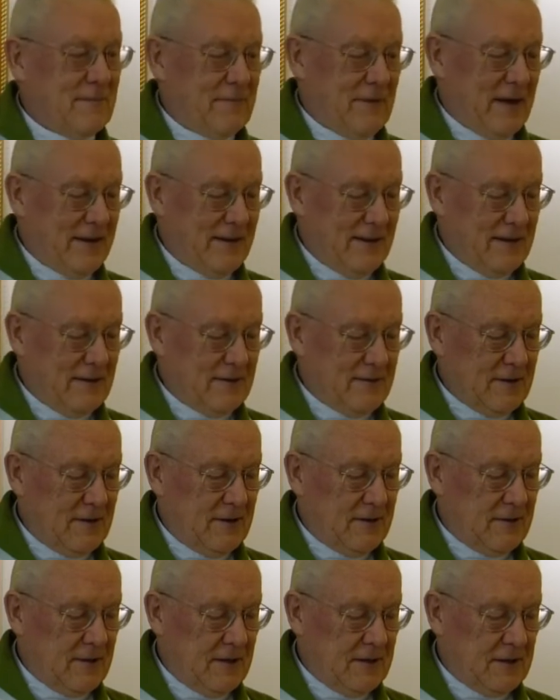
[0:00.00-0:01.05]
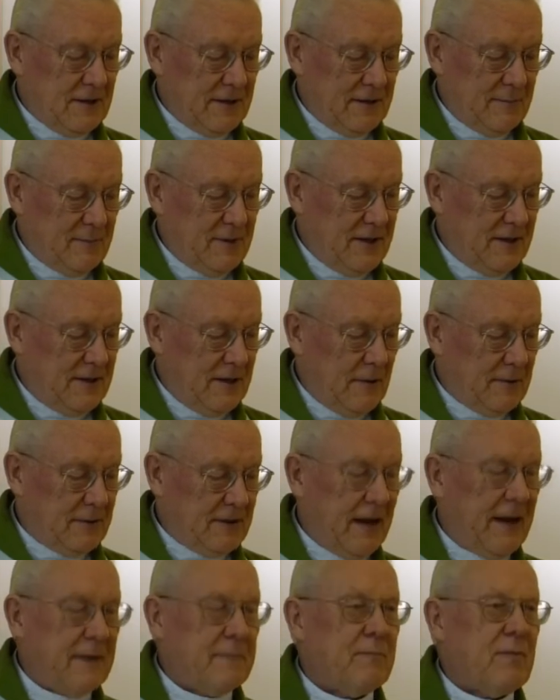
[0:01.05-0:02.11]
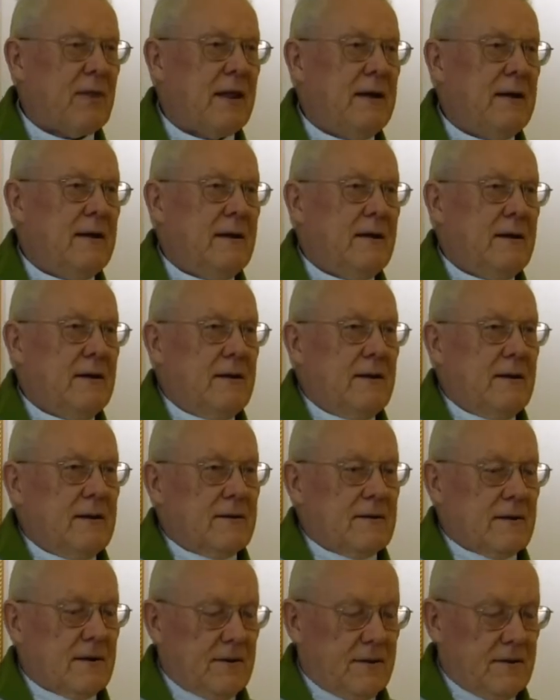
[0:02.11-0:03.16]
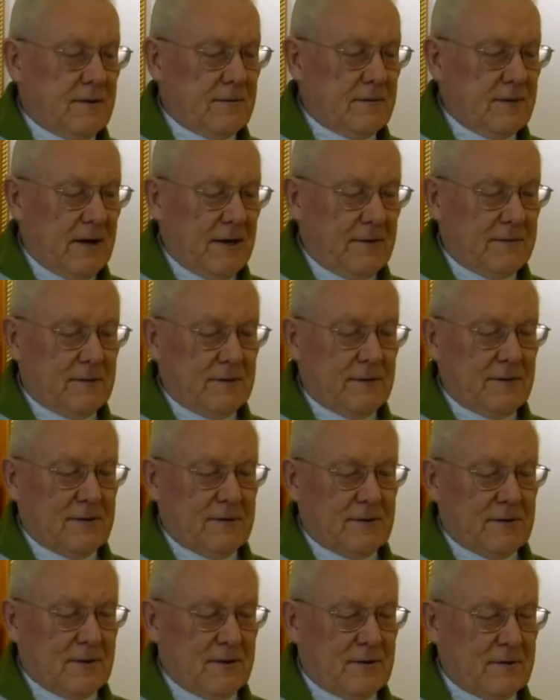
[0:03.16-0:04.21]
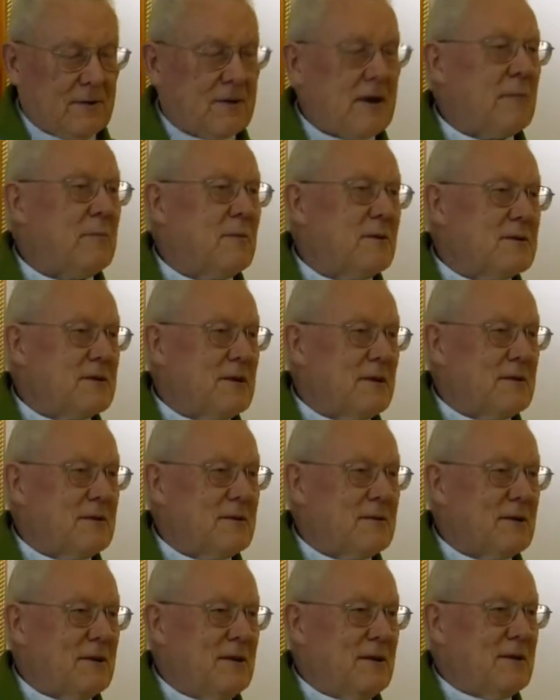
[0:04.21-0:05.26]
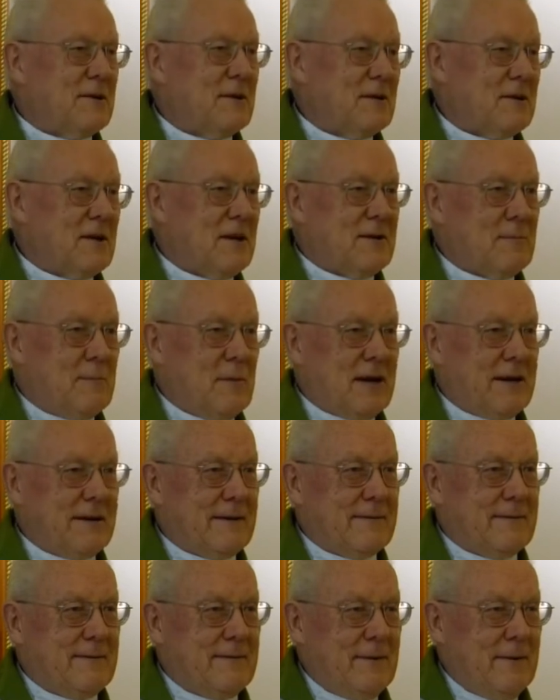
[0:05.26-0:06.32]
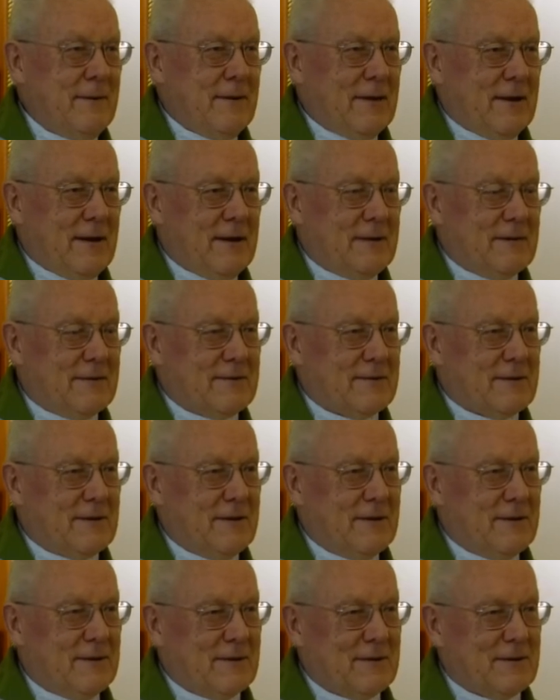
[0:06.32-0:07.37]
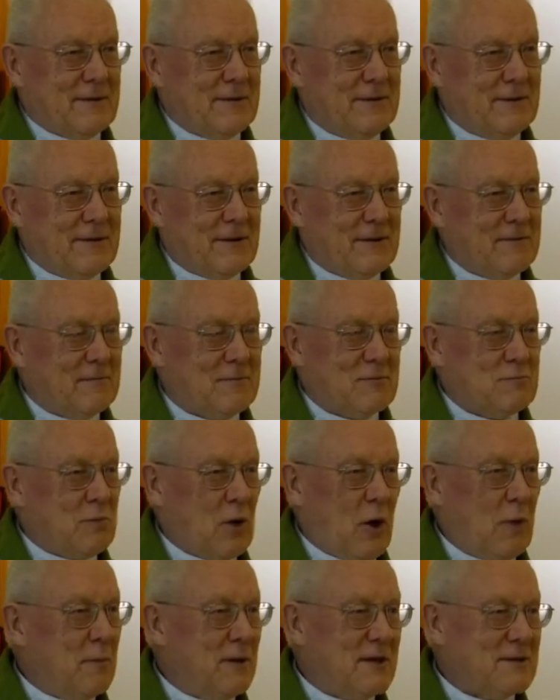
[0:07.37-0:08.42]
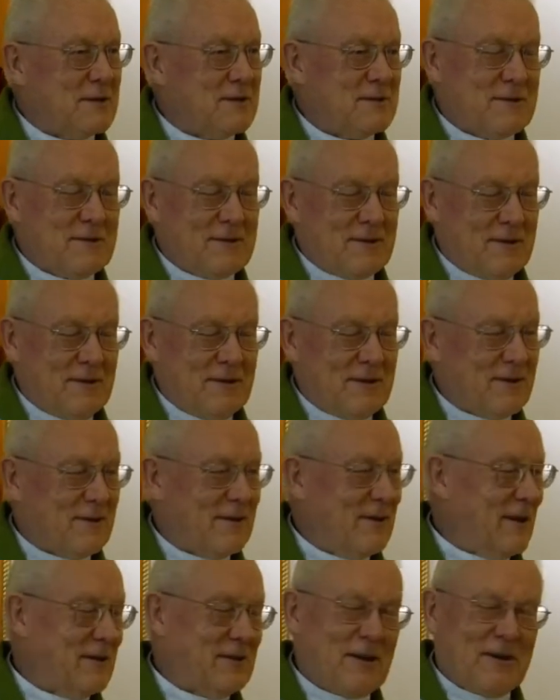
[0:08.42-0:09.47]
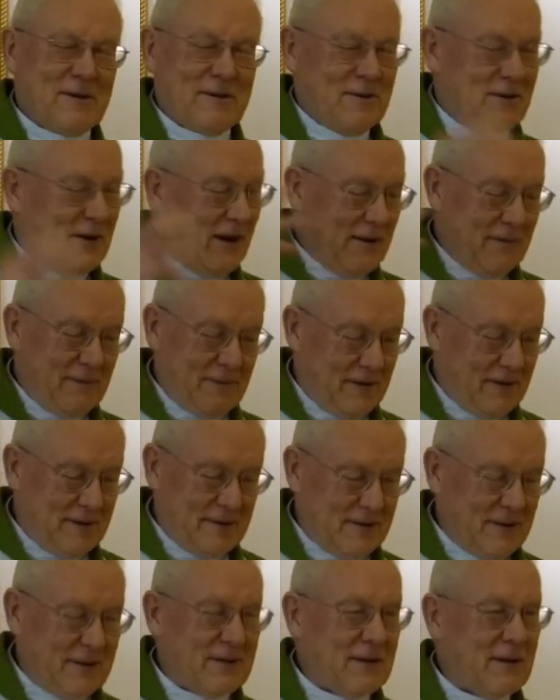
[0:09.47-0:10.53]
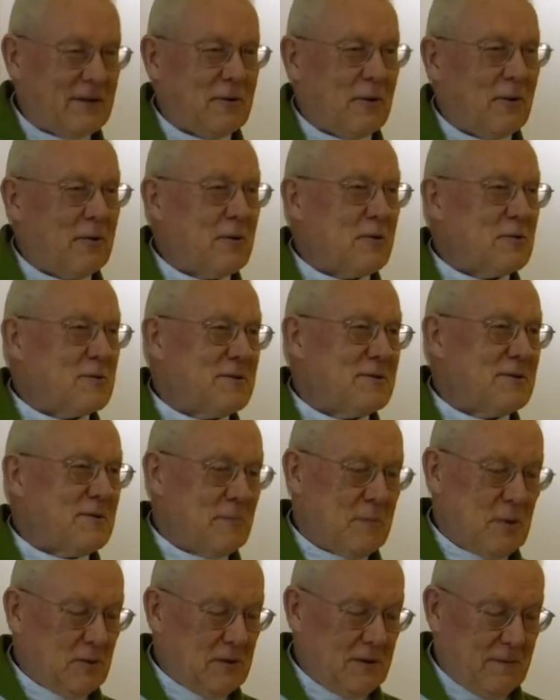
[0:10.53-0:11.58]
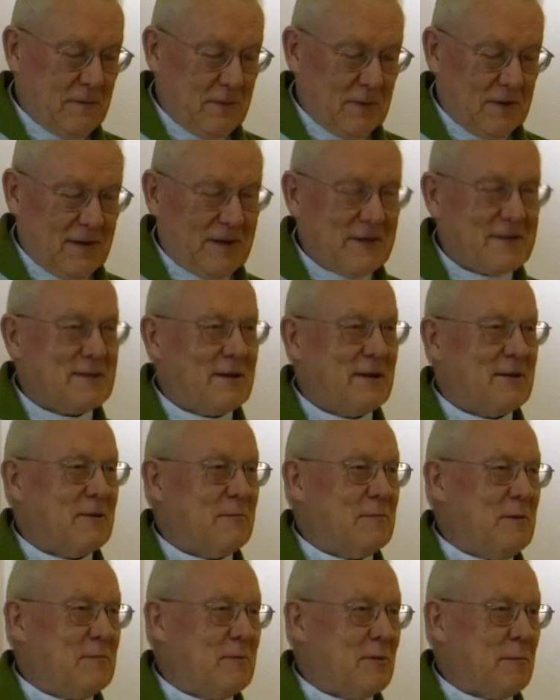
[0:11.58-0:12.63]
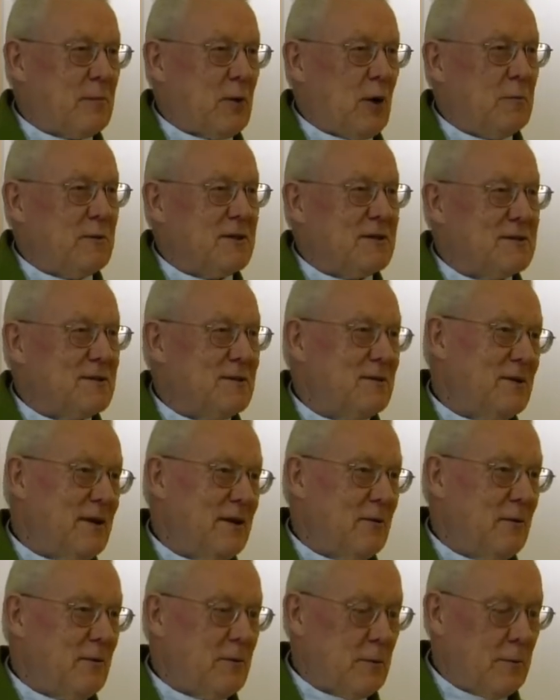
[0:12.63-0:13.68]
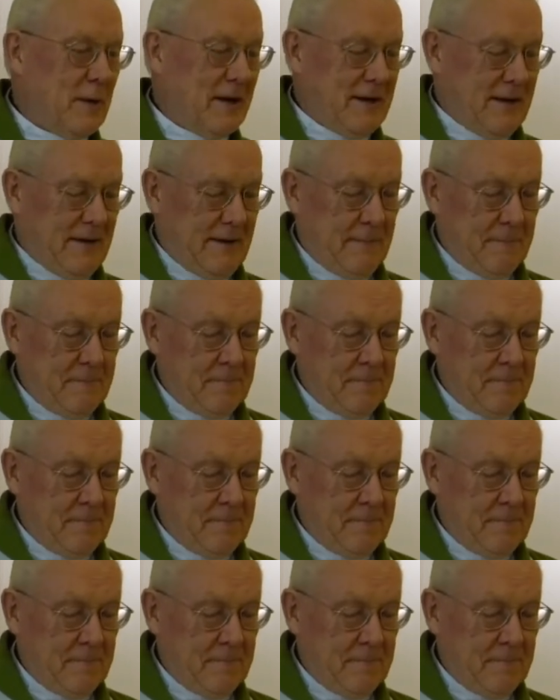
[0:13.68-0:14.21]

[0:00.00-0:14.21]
failing terribly in our time. We have the couples that get married and promise eternal life and all those beautiful things that the people promise the day of the wedding.